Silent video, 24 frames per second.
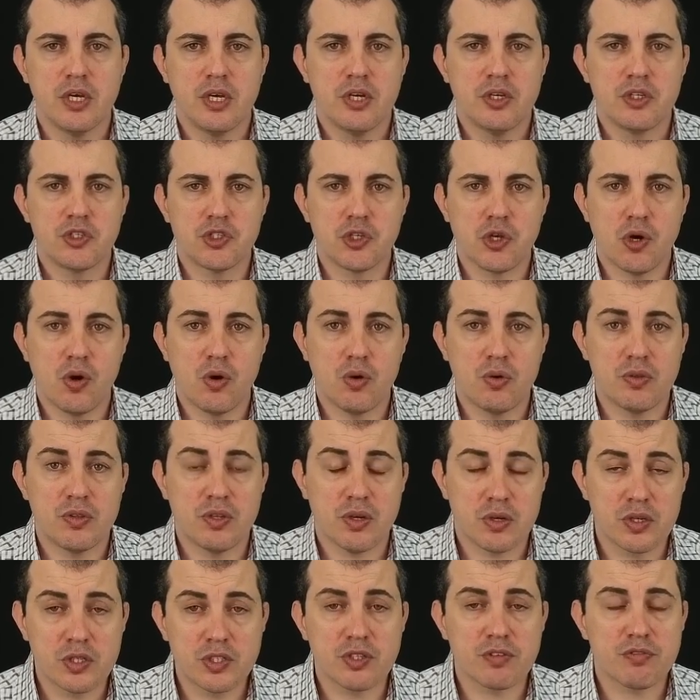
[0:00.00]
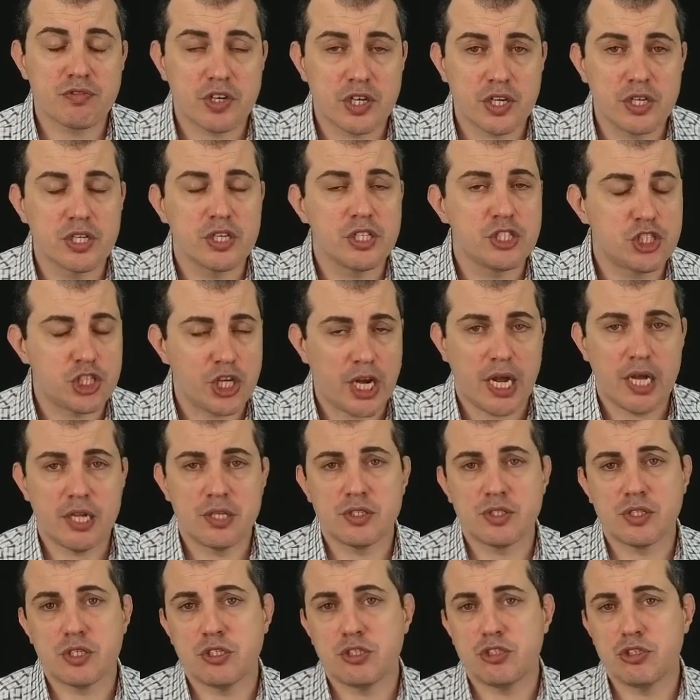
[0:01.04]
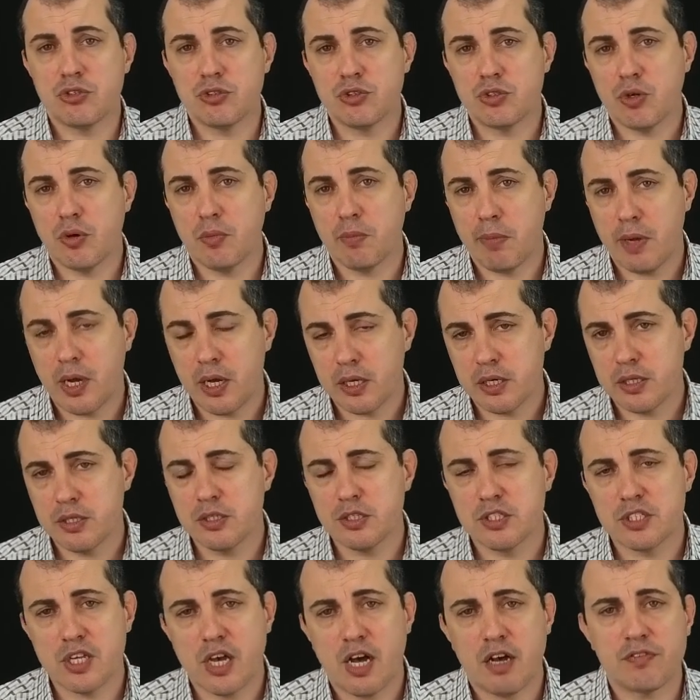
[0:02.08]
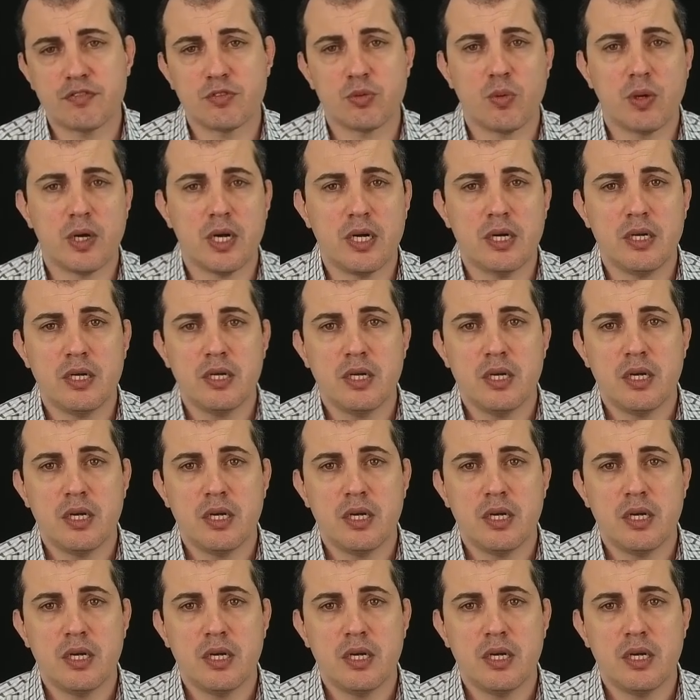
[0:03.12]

So there is a very good chance that due to a bug in the software,